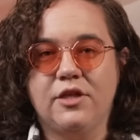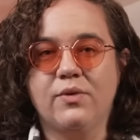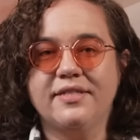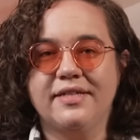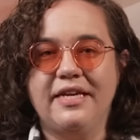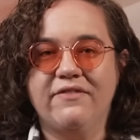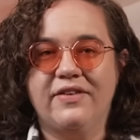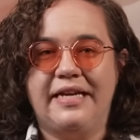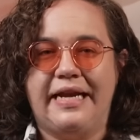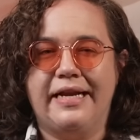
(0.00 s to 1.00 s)
She wasn't
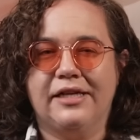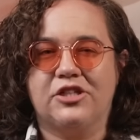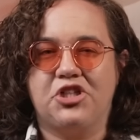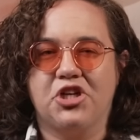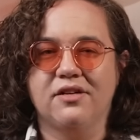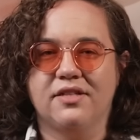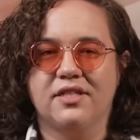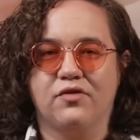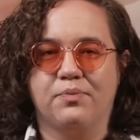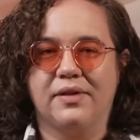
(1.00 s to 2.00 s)
even eating chunks
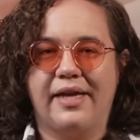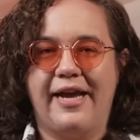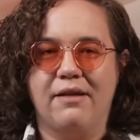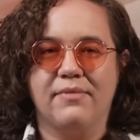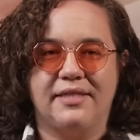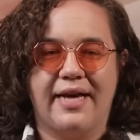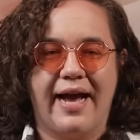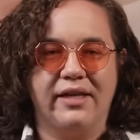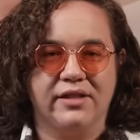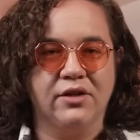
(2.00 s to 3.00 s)
of plain
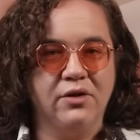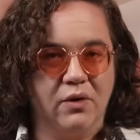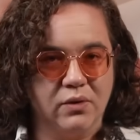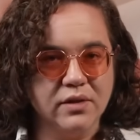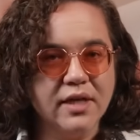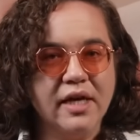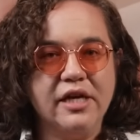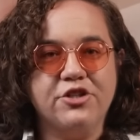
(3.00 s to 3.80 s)
metallic gold.